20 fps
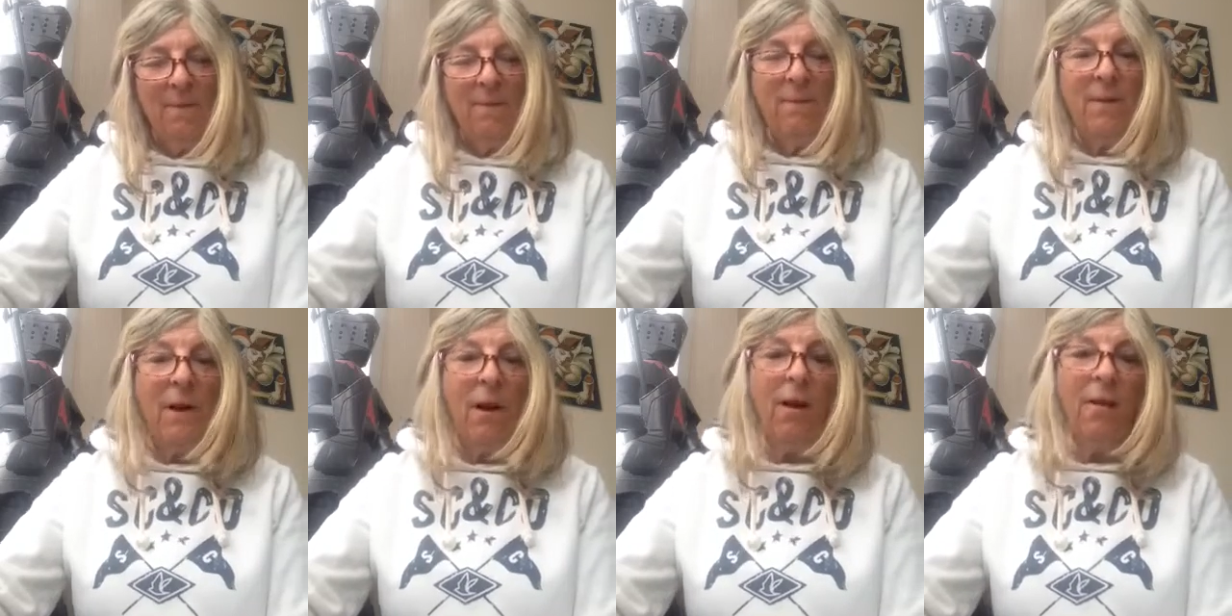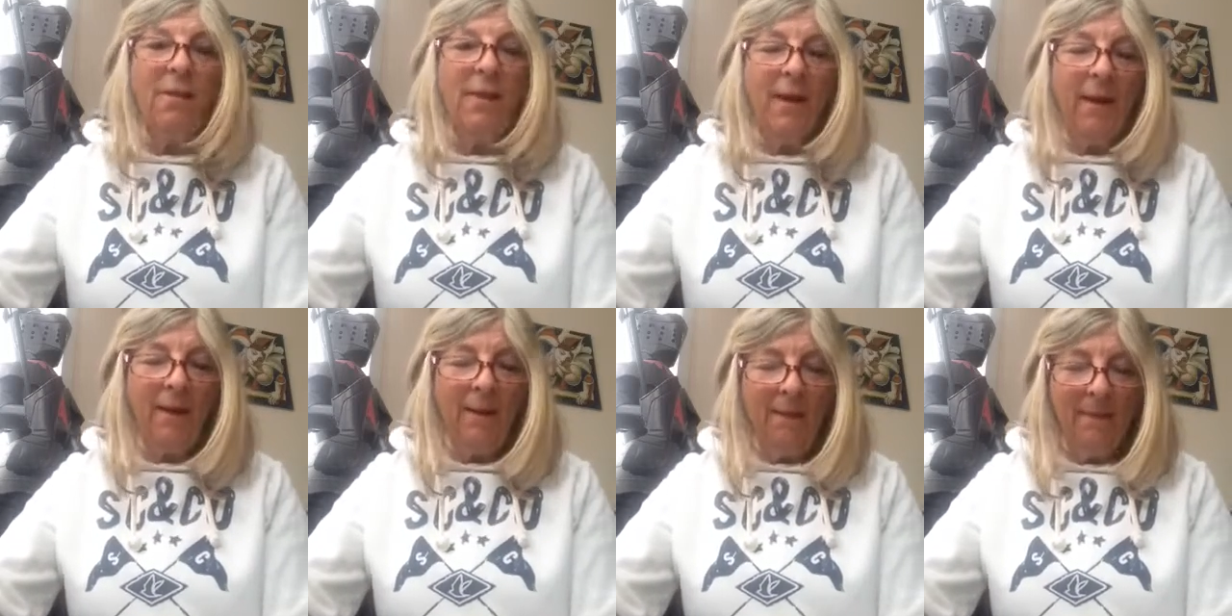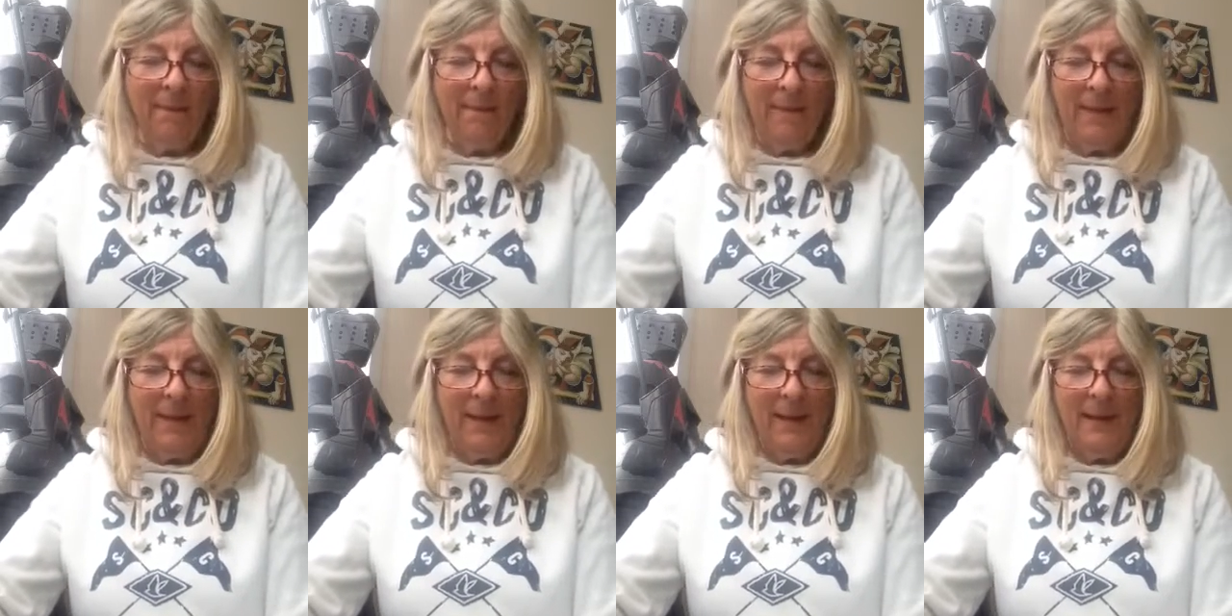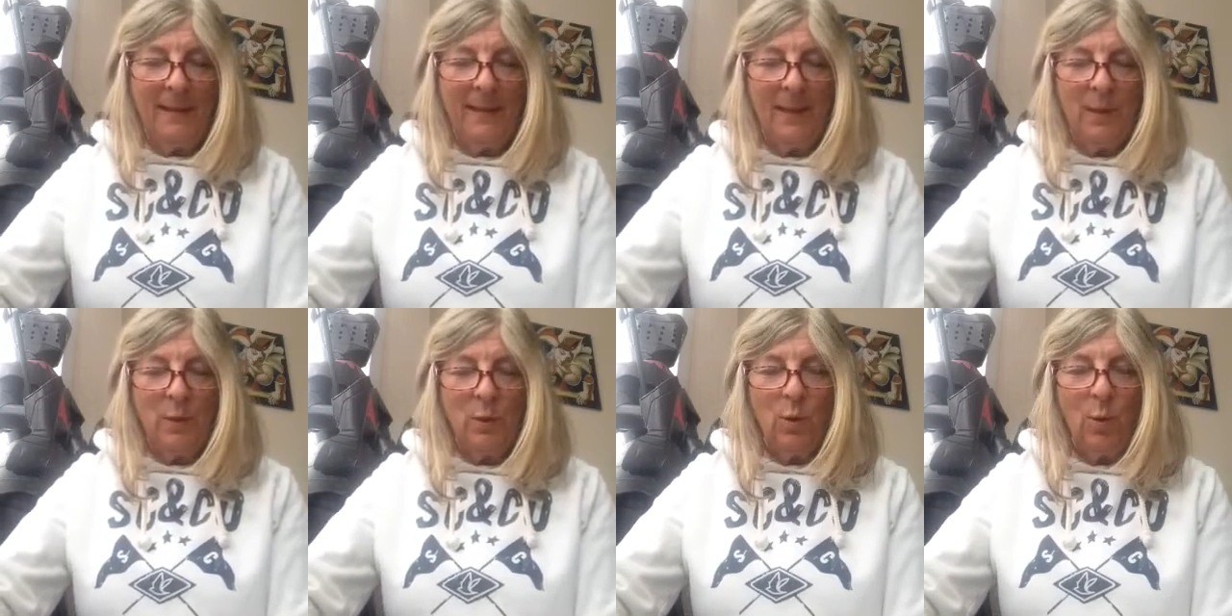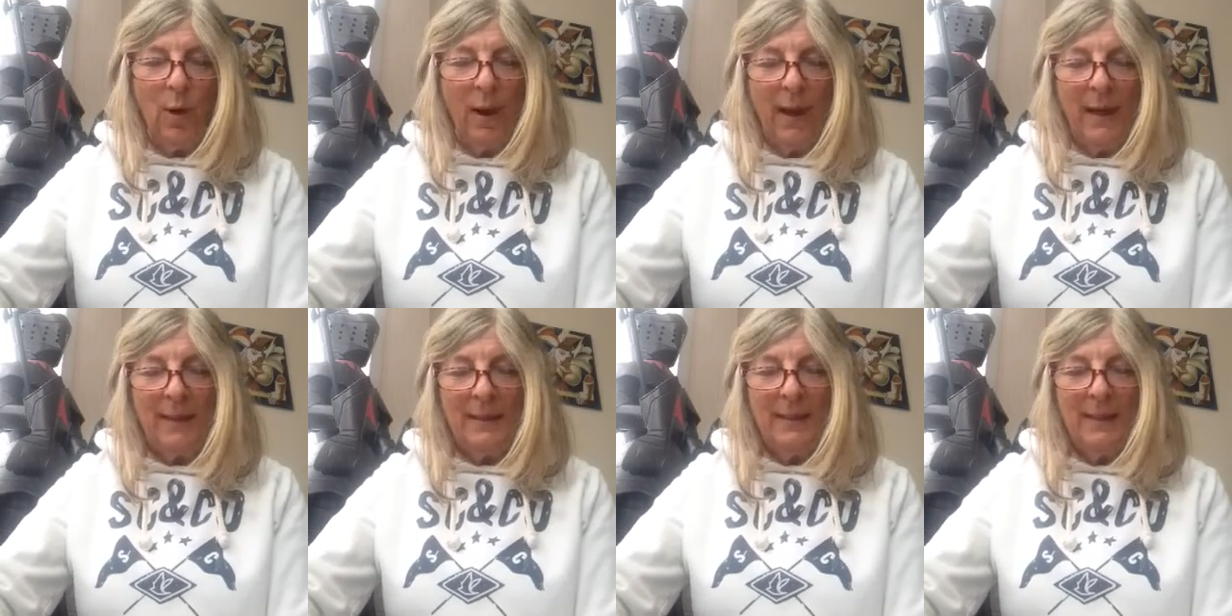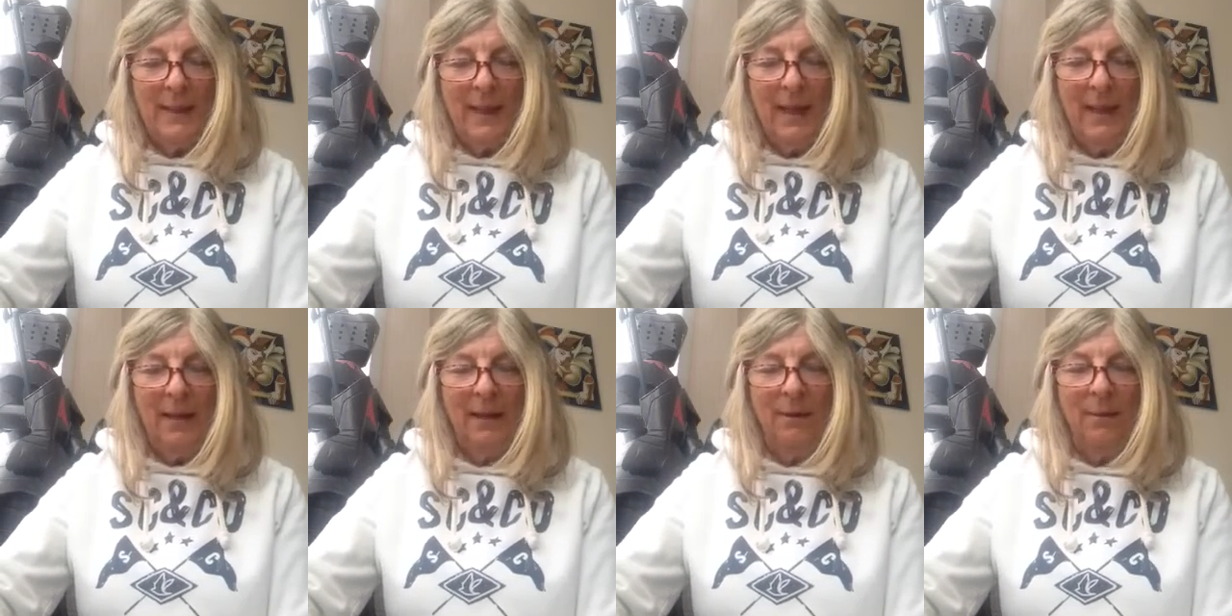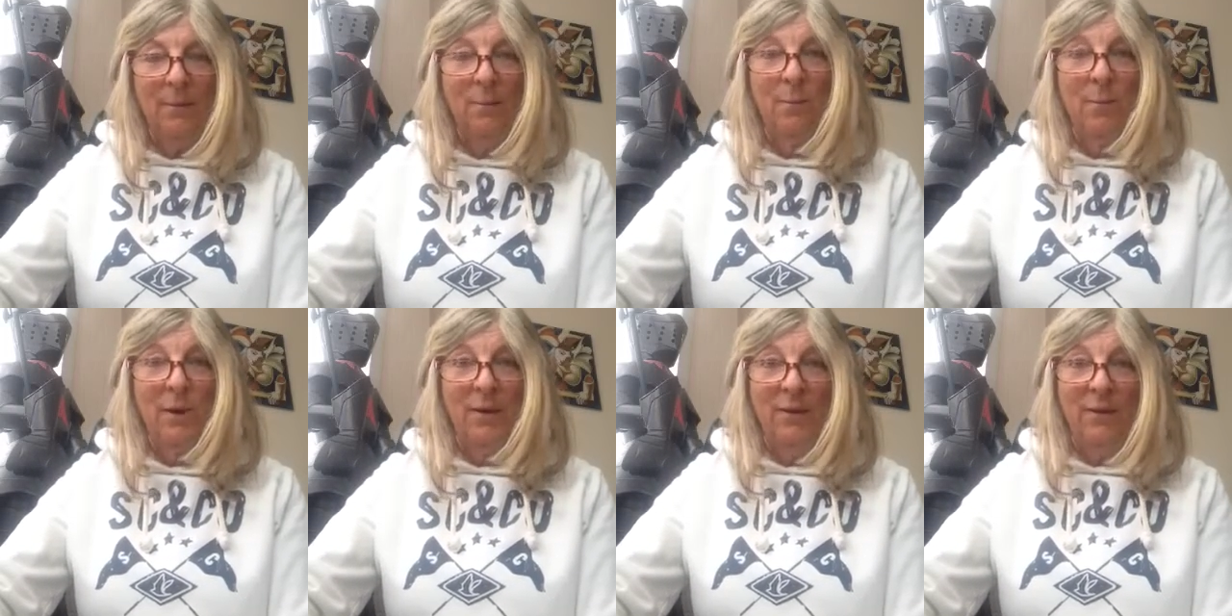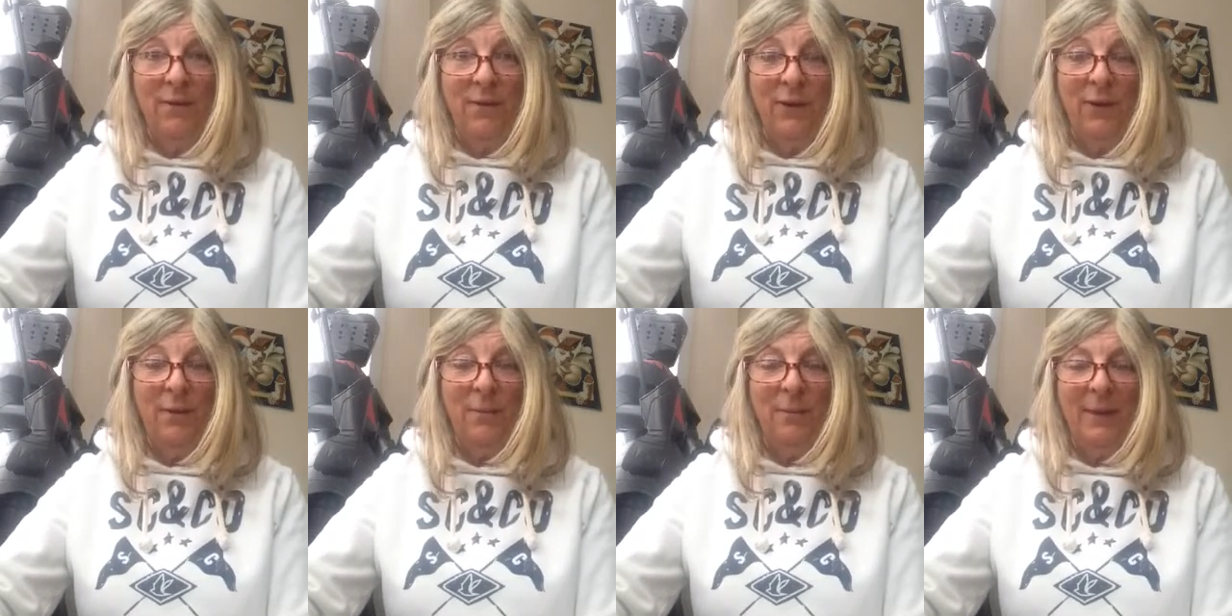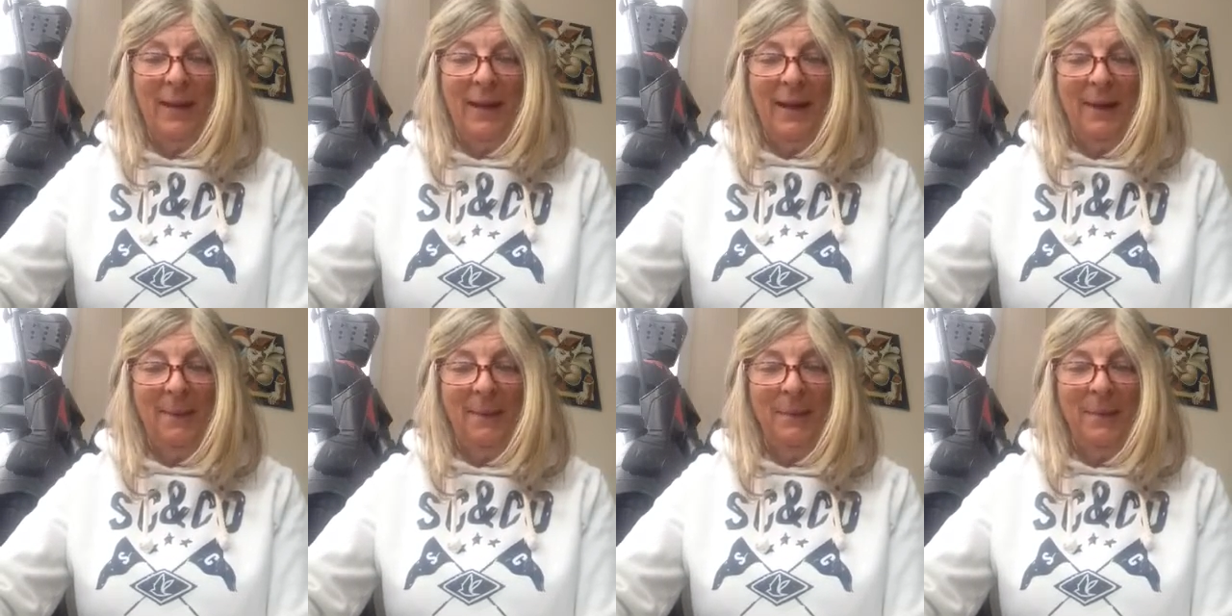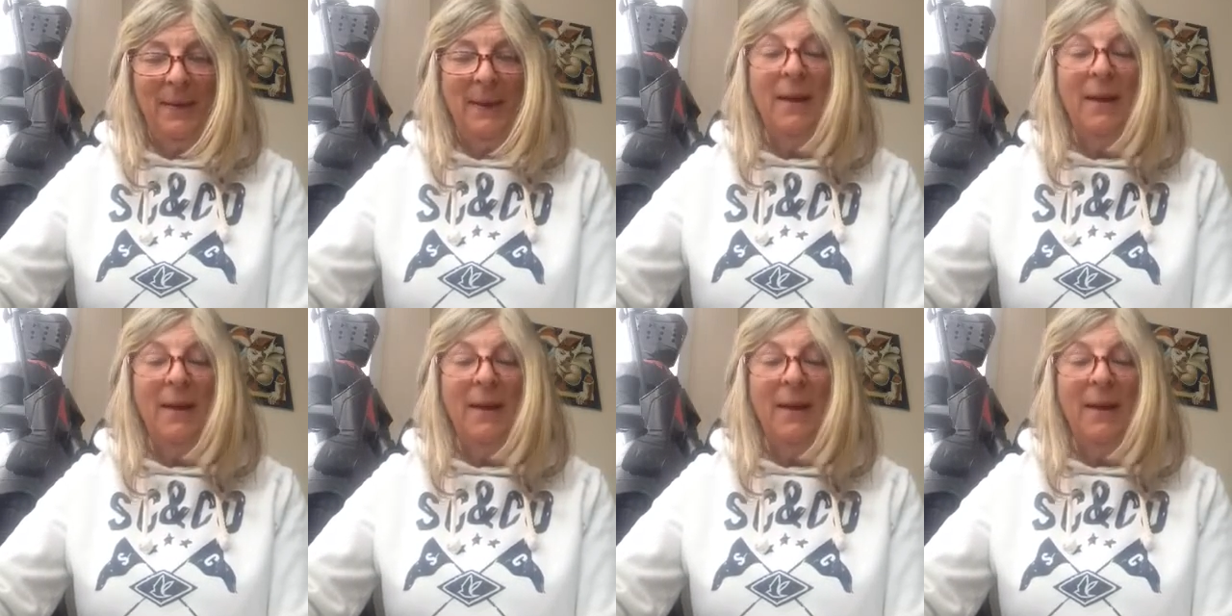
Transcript: "Father," he said quietly but firmly,